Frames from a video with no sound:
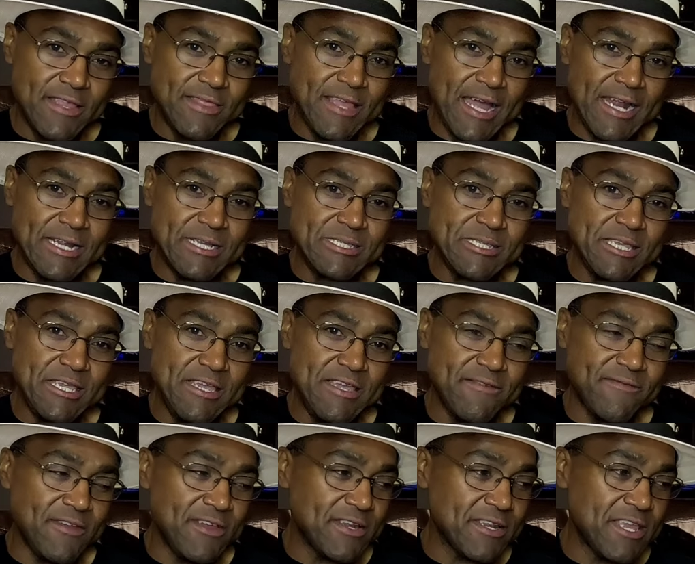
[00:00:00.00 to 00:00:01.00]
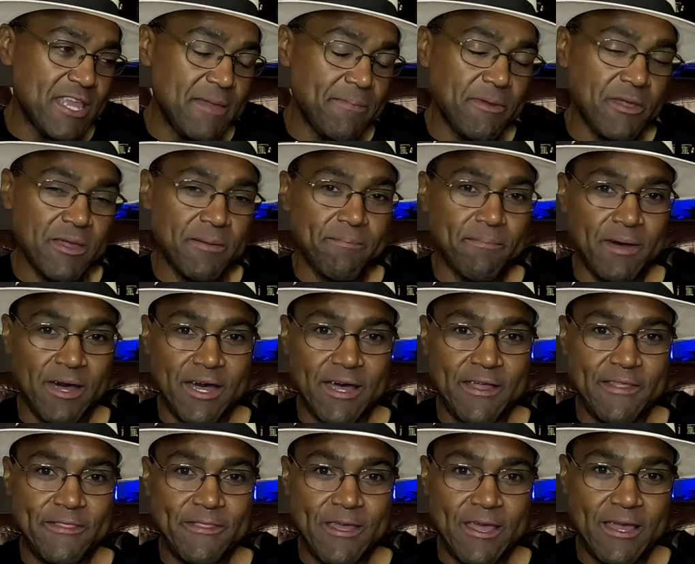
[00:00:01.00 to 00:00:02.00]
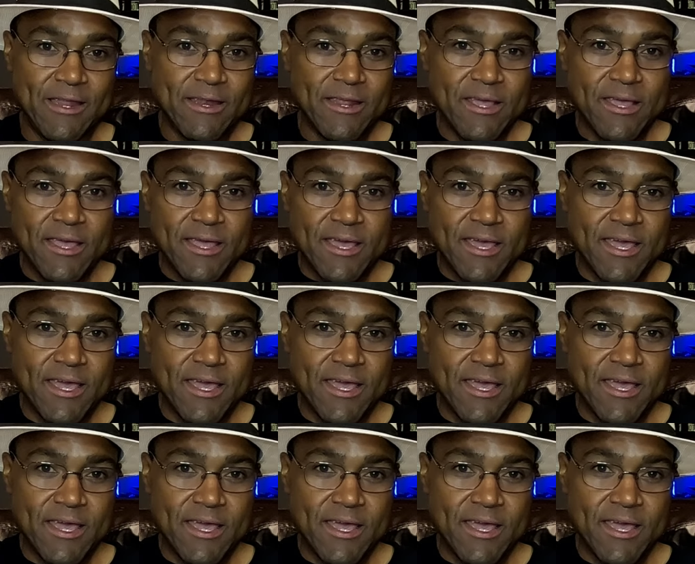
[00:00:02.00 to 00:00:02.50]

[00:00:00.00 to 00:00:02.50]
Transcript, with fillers: And that is even keeping in mind that,